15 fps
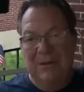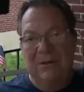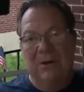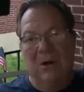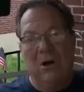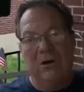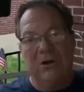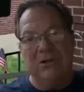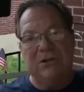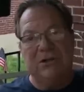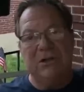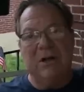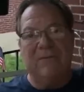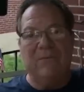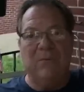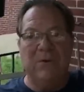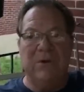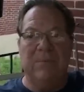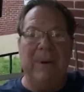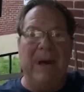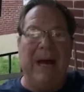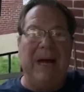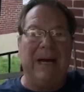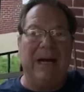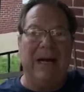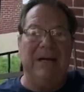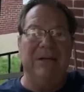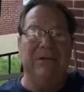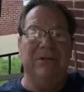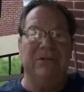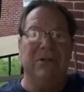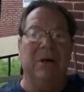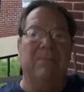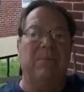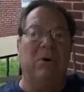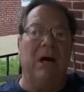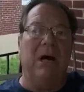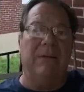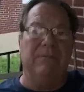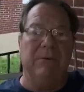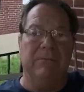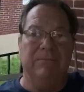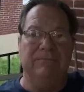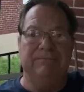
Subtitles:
All this stuff with a Mac is a problem.